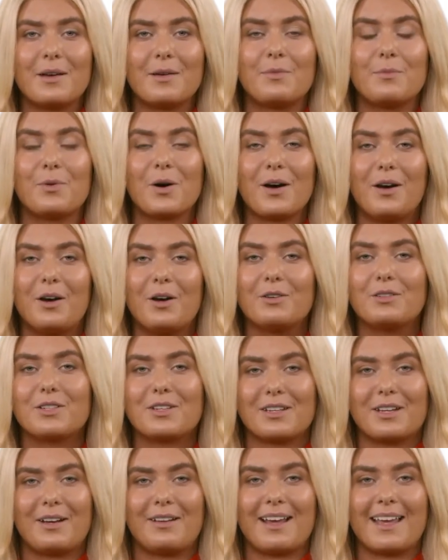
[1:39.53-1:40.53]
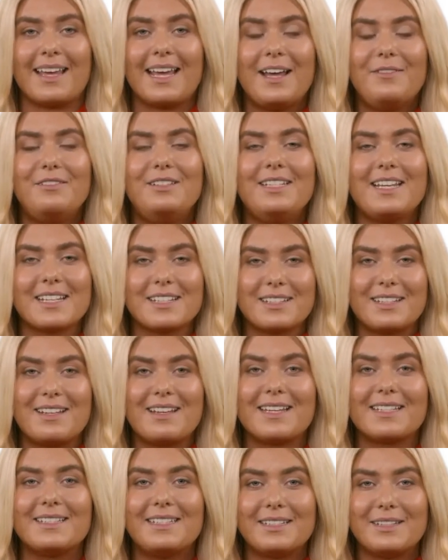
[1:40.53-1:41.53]
While ultrasonic
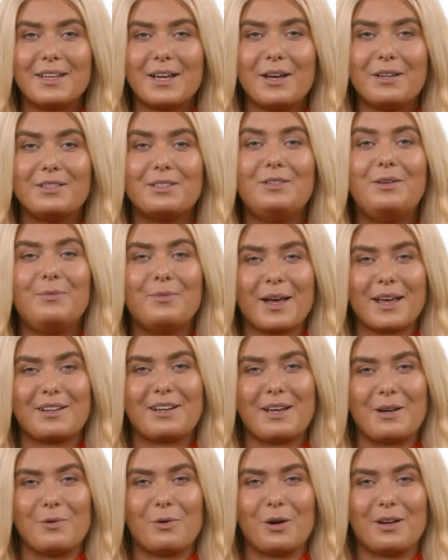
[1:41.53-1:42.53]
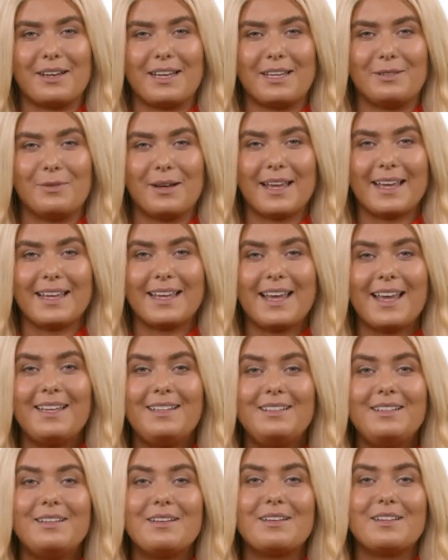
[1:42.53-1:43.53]
cavitation is as close to a magic wand as we can
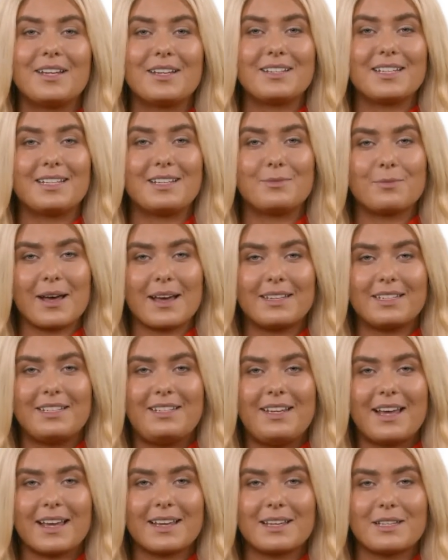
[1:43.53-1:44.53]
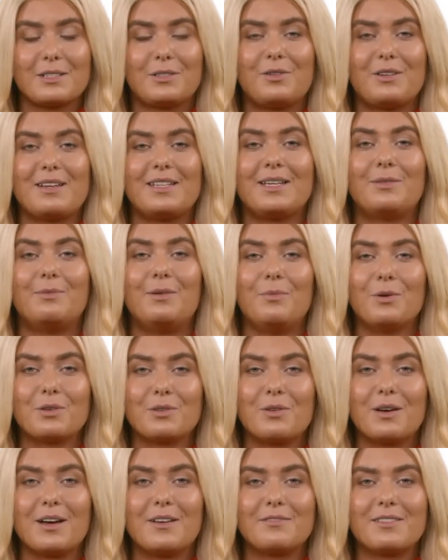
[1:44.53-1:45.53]
get, don't expect to turn into a
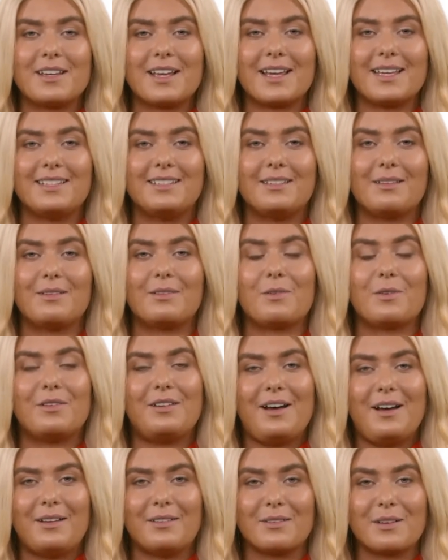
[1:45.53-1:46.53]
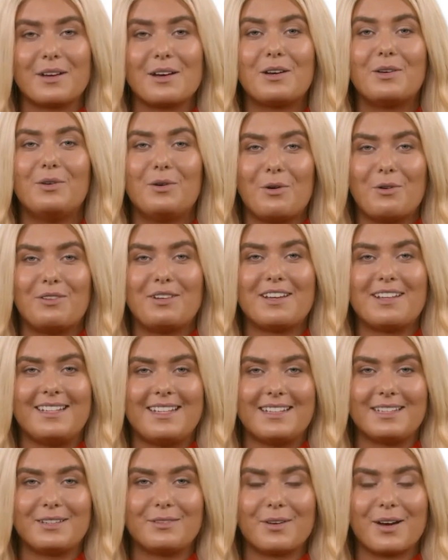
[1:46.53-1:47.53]
supermodel overnight, although, you're
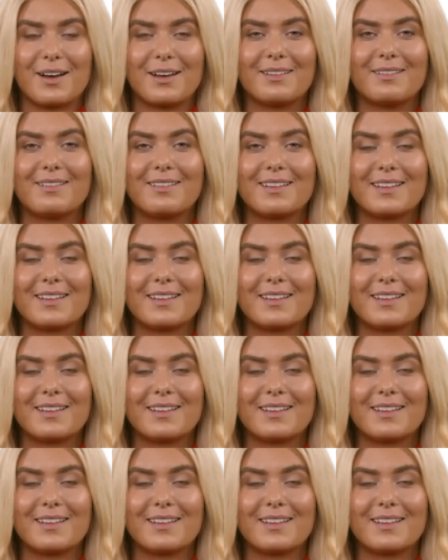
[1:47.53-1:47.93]
gorgeous as you are.